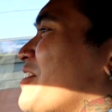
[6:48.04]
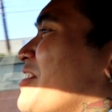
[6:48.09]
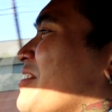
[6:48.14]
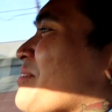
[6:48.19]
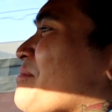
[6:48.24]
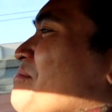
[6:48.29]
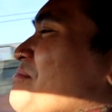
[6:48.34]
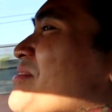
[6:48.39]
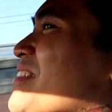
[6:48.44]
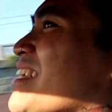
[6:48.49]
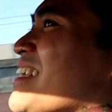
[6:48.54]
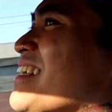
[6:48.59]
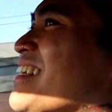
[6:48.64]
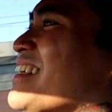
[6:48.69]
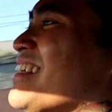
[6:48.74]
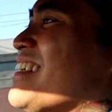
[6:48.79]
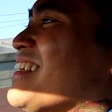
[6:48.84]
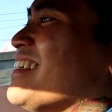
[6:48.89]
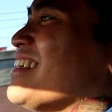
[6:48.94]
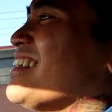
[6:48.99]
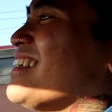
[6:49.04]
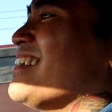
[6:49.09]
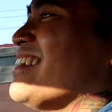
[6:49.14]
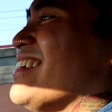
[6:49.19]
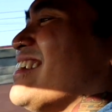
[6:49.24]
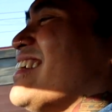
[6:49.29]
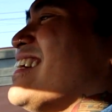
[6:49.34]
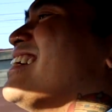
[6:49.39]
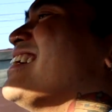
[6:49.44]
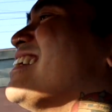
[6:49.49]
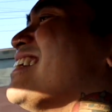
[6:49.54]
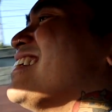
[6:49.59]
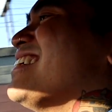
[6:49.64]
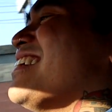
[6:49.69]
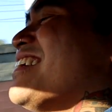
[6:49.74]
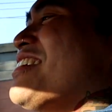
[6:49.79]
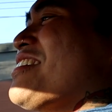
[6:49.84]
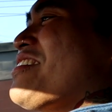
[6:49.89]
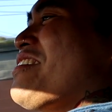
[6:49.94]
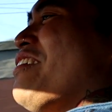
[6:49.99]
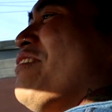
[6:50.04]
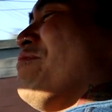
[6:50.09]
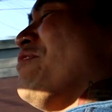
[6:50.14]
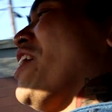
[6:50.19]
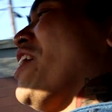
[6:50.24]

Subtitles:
They're always having like overheating issues or